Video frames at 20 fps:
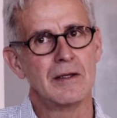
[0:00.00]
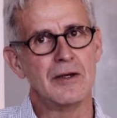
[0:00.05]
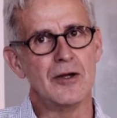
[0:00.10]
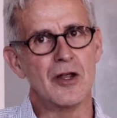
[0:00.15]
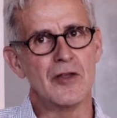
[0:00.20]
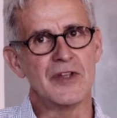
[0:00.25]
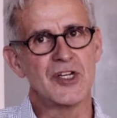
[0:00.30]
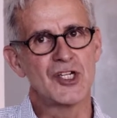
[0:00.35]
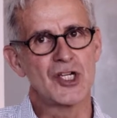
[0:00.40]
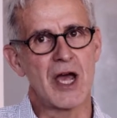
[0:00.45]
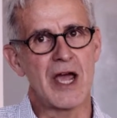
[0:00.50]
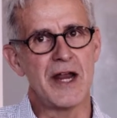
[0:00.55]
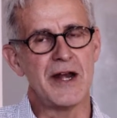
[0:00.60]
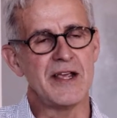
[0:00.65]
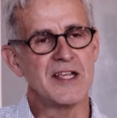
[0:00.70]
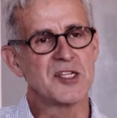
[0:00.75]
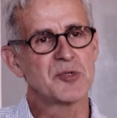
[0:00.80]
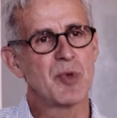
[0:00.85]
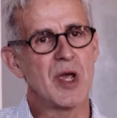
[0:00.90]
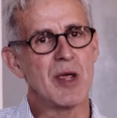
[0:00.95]
you know, the
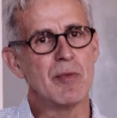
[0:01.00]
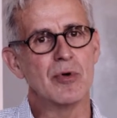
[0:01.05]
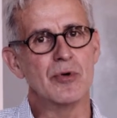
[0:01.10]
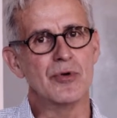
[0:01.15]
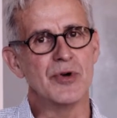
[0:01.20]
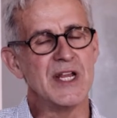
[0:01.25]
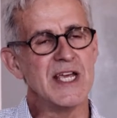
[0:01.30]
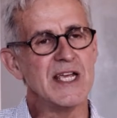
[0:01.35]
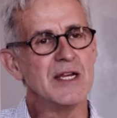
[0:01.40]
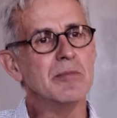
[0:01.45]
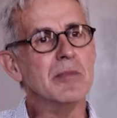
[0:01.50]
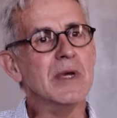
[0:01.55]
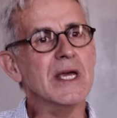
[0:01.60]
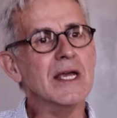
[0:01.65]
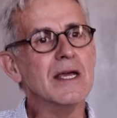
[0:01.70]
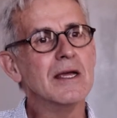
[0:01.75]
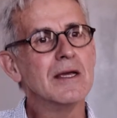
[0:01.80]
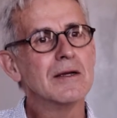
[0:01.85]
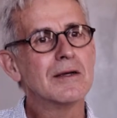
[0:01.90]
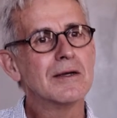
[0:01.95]
Chinese people need
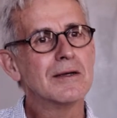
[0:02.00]
me.